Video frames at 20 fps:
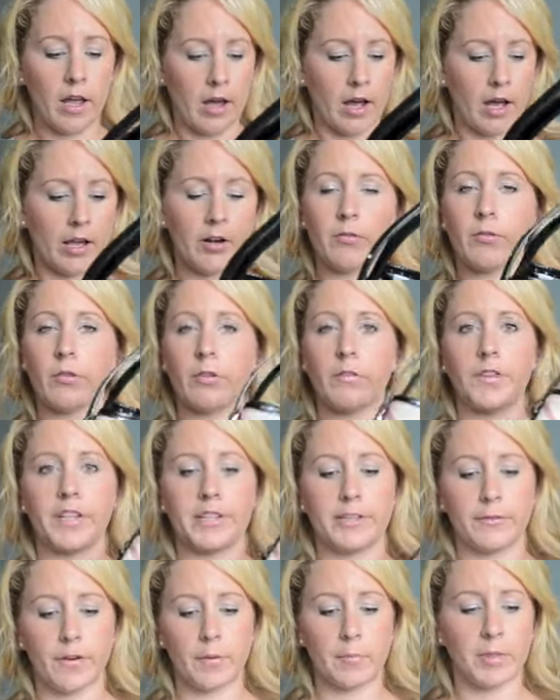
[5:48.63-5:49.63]
I don't know if
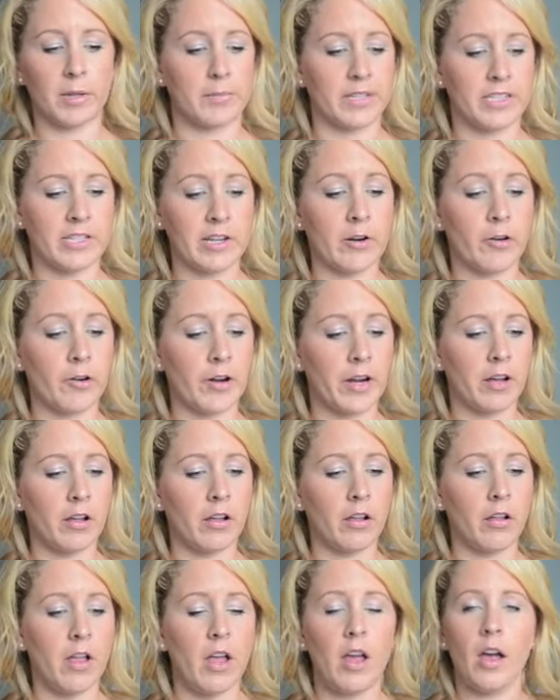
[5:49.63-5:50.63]
it's from the
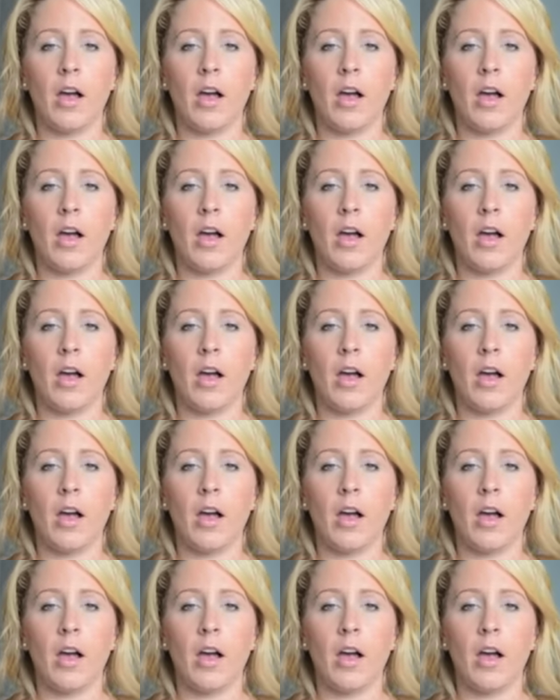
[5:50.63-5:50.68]
material.